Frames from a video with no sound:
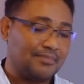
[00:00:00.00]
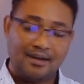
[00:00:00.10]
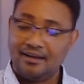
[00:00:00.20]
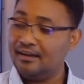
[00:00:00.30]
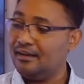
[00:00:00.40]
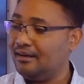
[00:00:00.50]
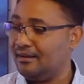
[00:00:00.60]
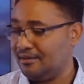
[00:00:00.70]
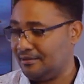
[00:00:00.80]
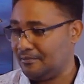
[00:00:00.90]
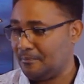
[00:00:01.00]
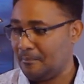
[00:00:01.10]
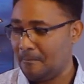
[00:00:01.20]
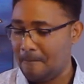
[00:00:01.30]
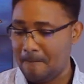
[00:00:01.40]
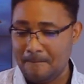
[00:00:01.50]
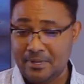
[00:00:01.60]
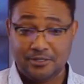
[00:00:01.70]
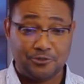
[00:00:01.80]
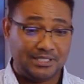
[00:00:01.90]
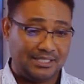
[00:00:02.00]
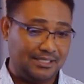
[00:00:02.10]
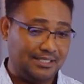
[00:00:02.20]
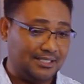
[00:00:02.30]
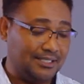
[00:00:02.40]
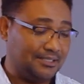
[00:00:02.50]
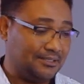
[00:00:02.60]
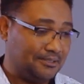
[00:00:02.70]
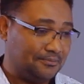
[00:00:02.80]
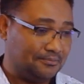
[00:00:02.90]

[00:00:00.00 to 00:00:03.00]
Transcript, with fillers: Aha. Interesting, isn't it?